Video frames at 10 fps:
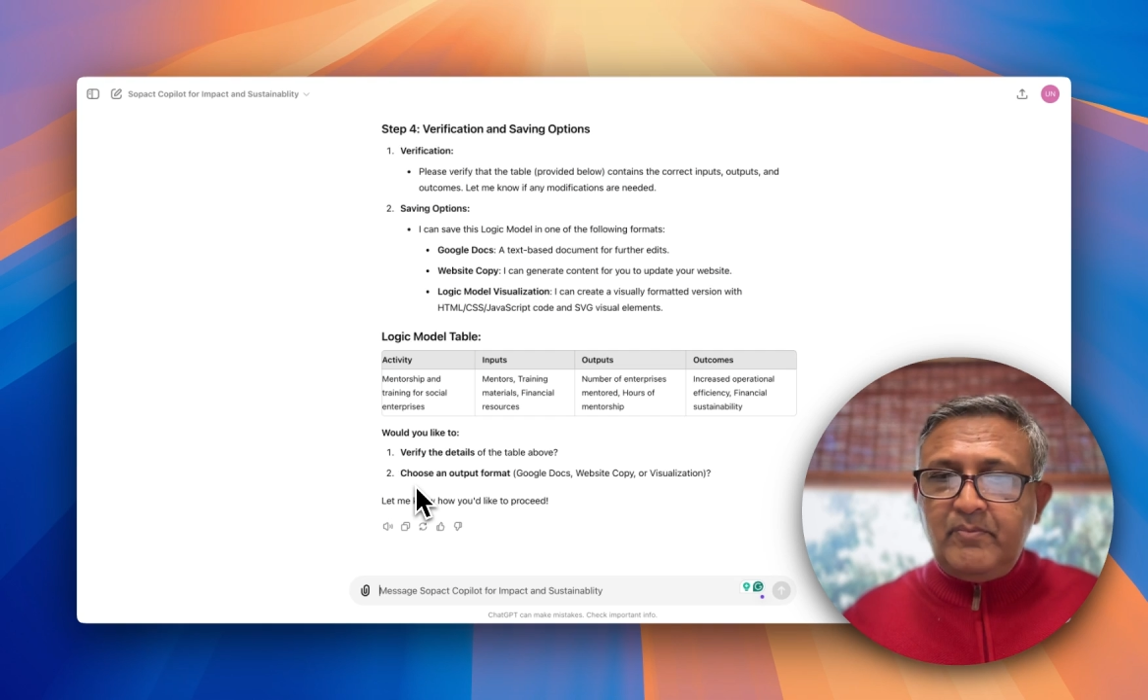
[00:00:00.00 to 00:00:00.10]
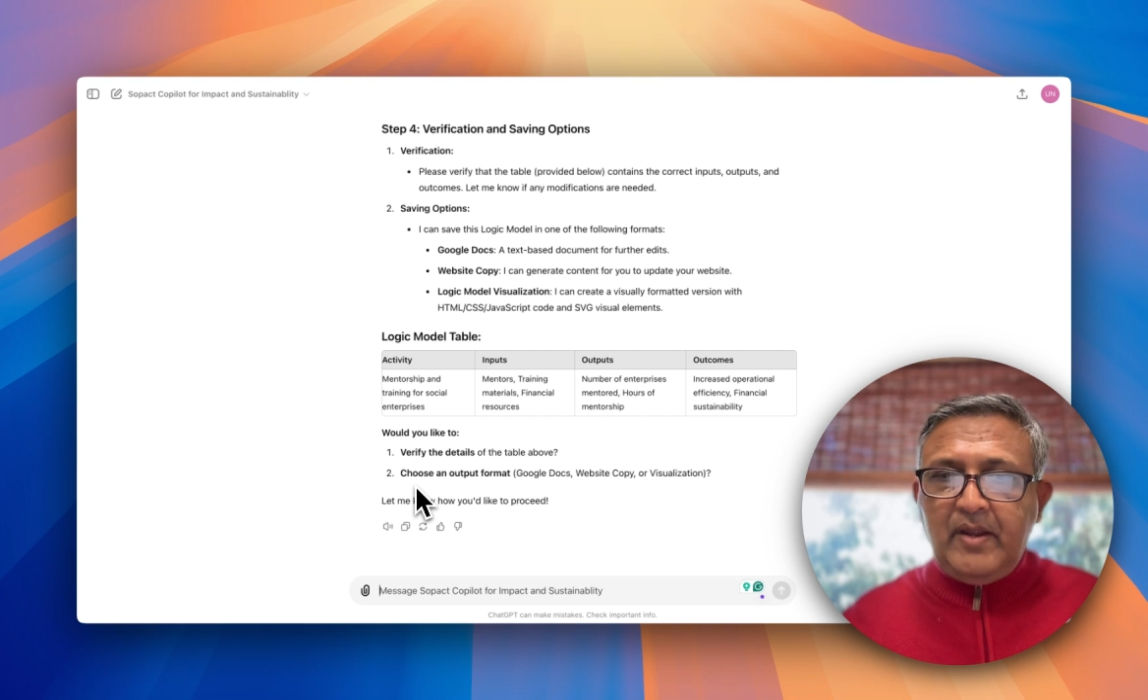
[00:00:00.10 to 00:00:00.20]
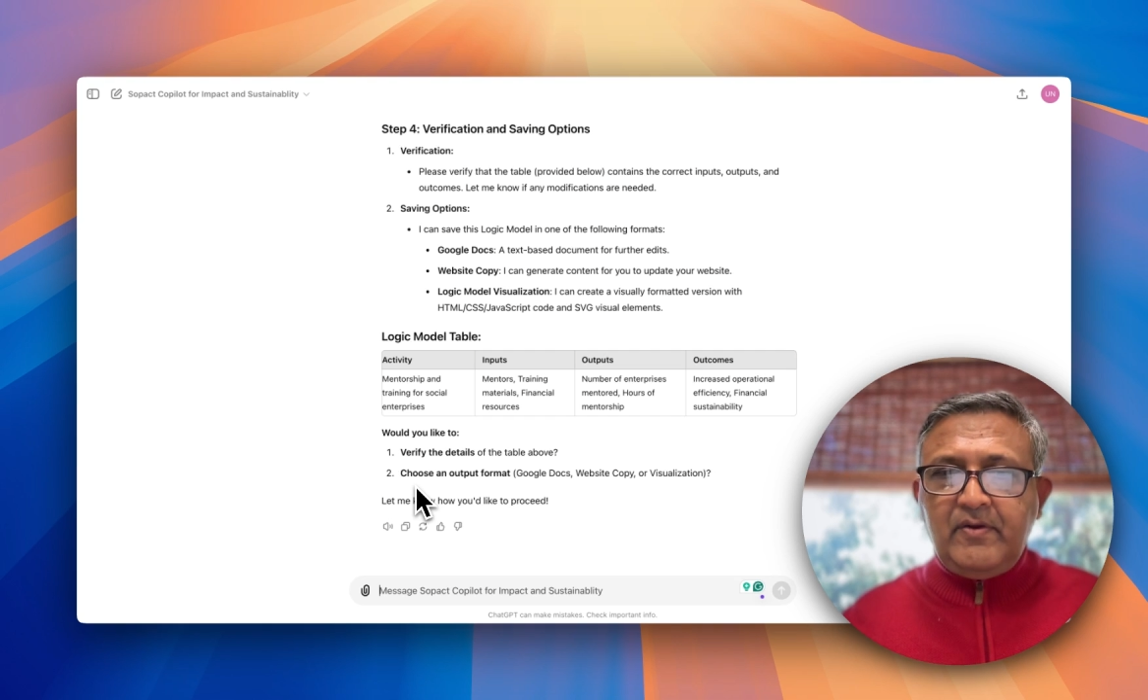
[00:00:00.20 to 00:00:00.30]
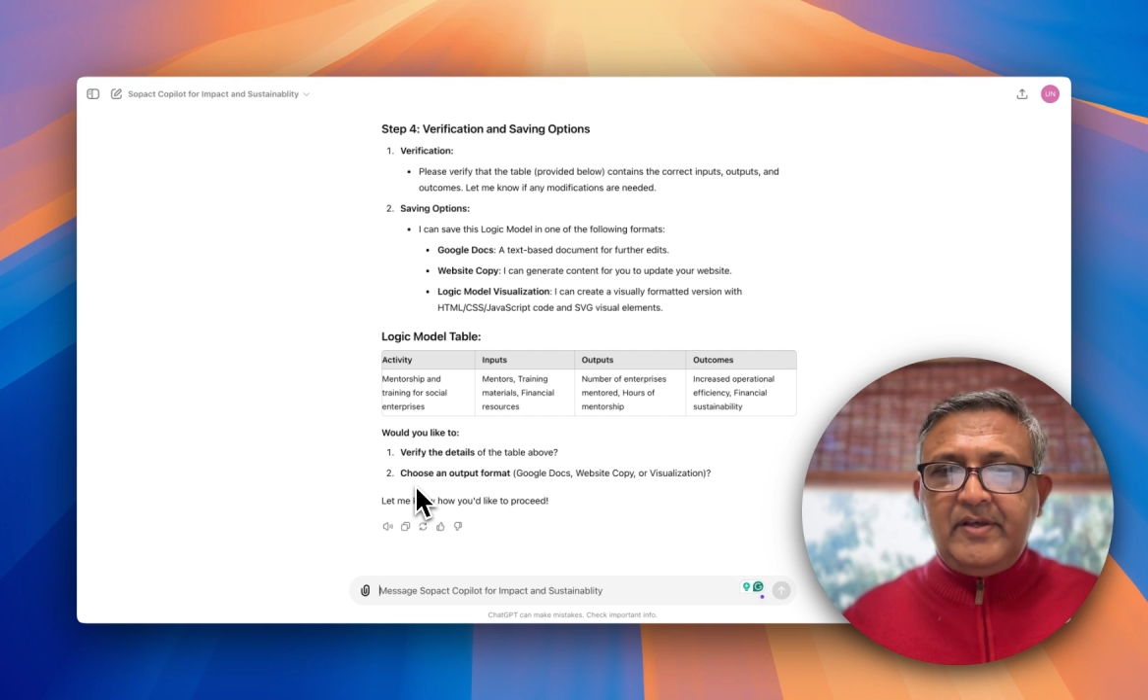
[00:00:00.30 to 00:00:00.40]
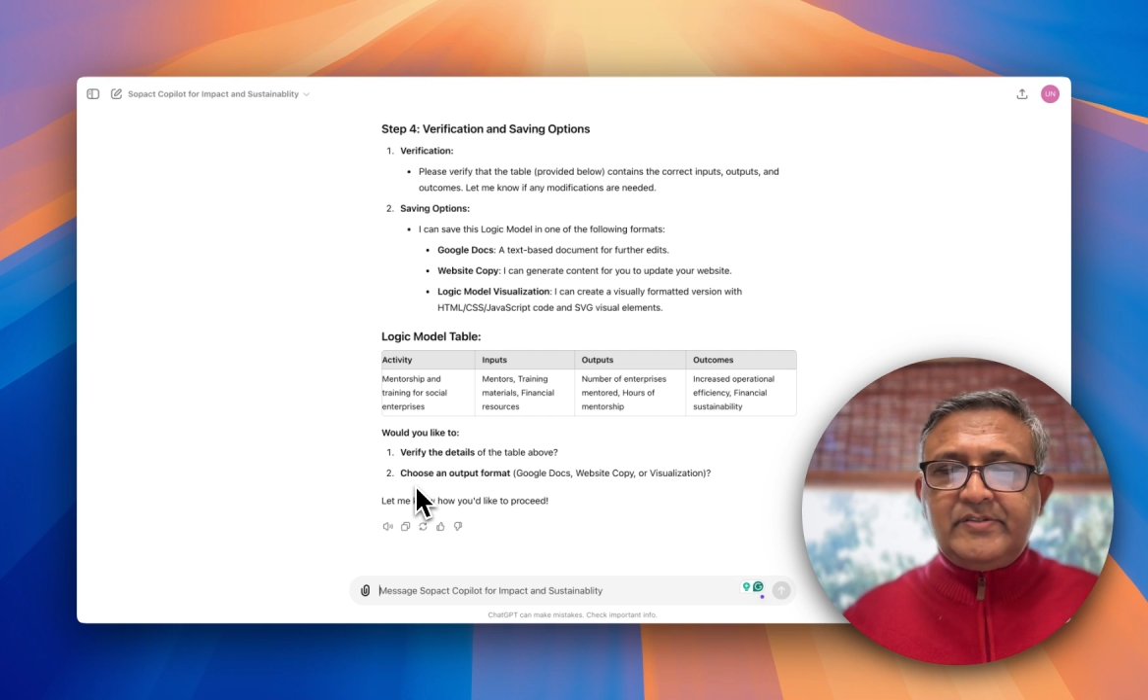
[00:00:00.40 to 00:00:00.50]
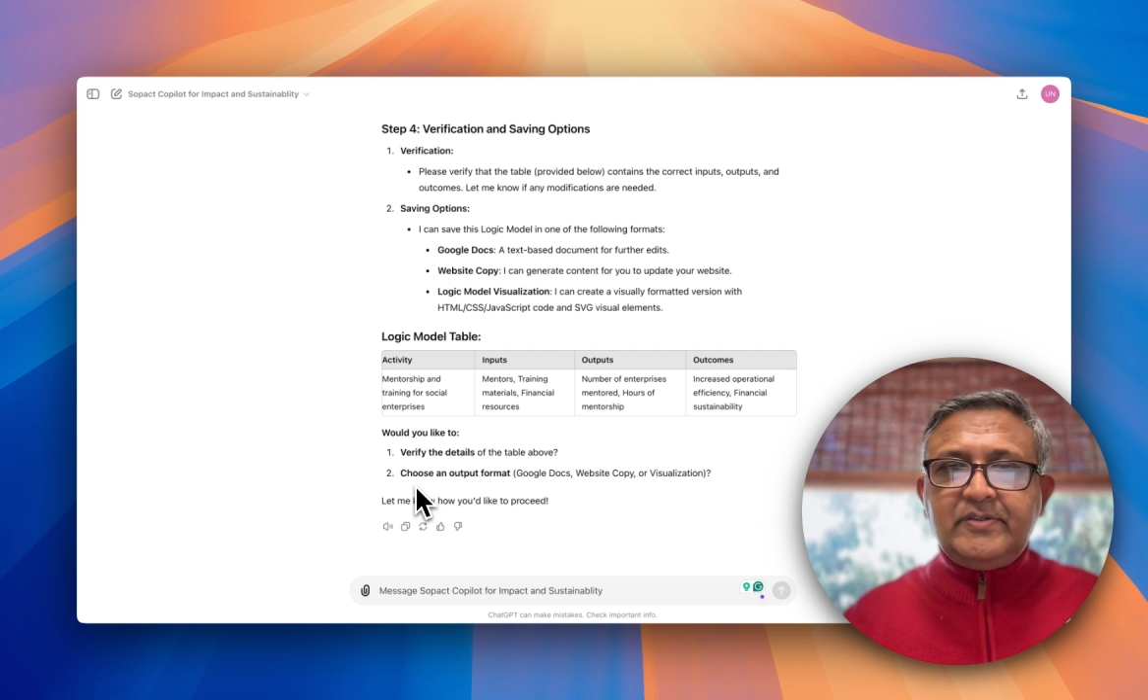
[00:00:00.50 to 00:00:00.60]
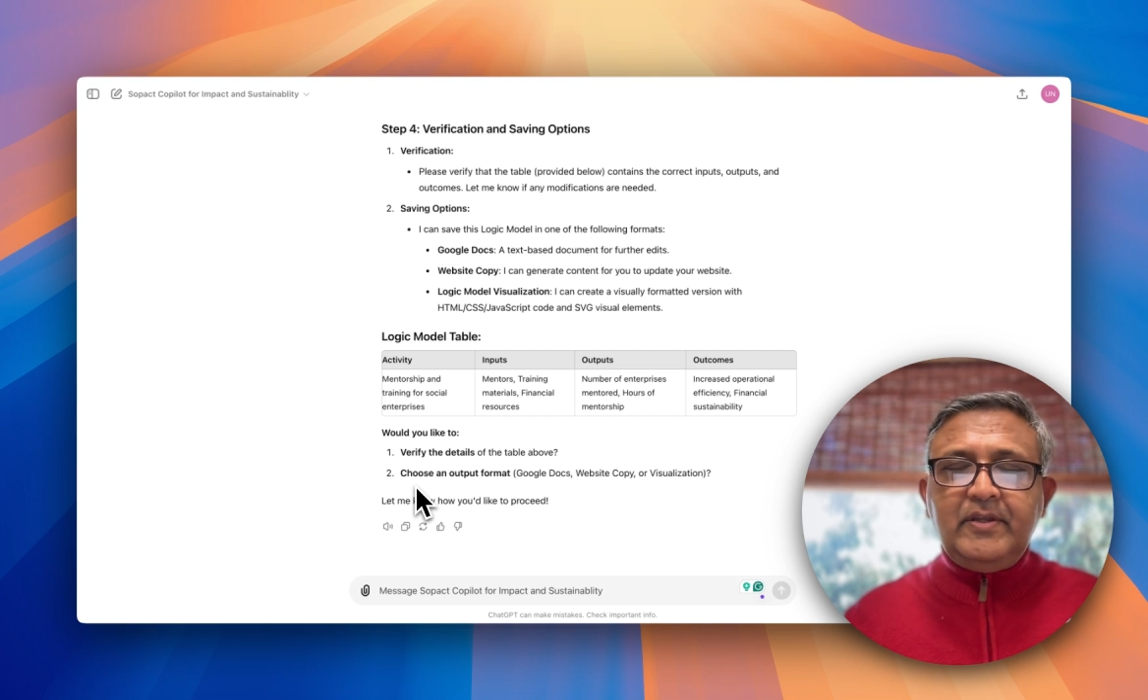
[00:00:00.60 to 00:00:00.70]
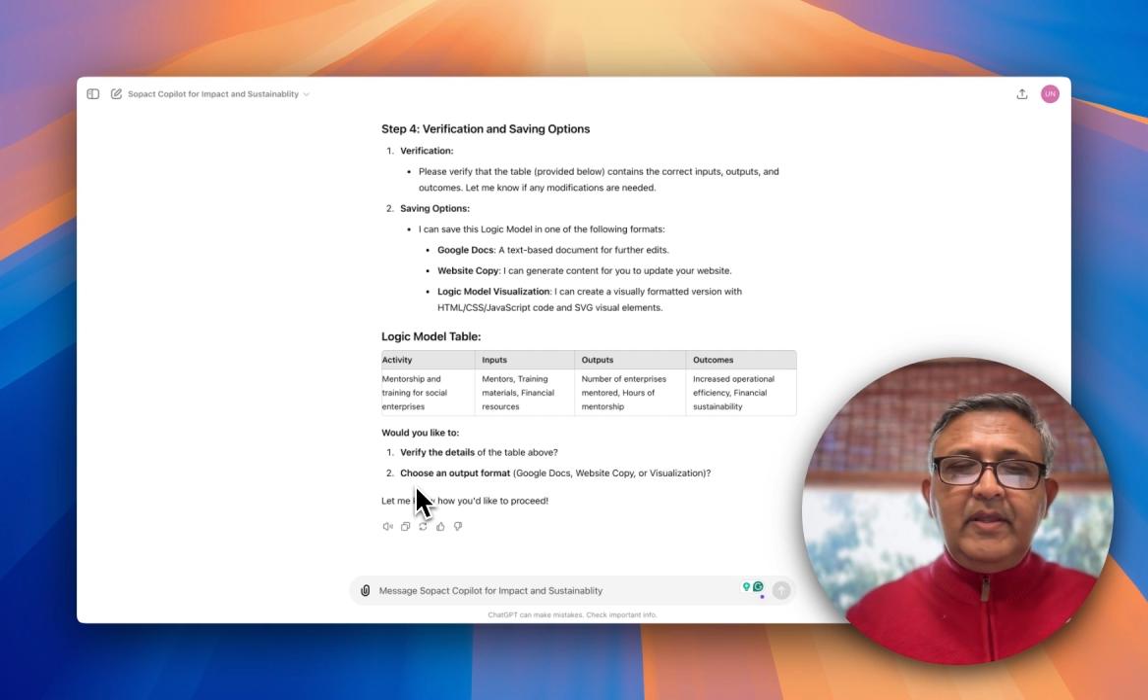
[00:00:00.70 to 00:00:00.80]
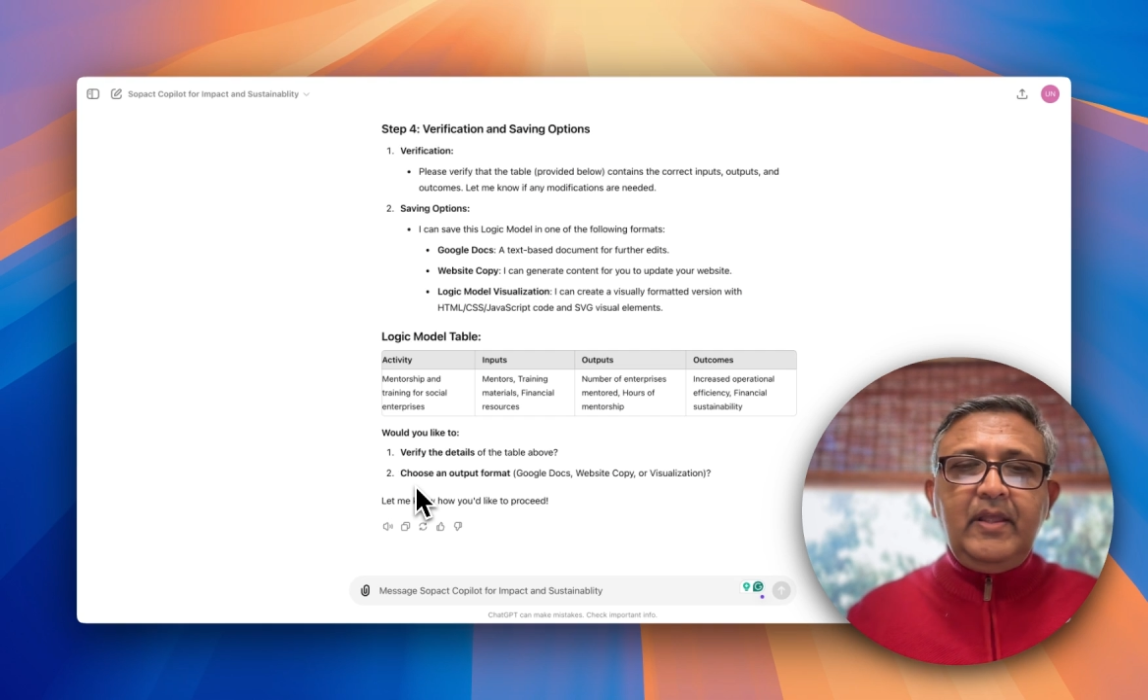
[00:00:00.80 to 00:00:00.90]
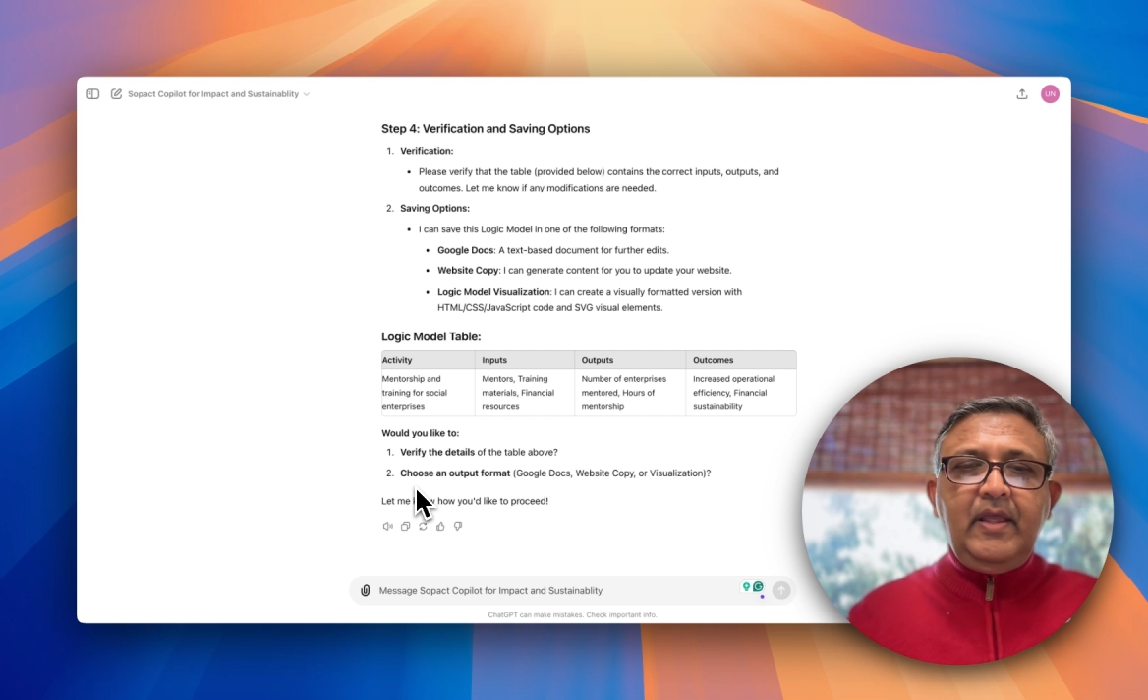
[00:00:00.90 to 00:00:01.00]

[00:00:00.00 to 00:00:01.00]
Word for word: metrics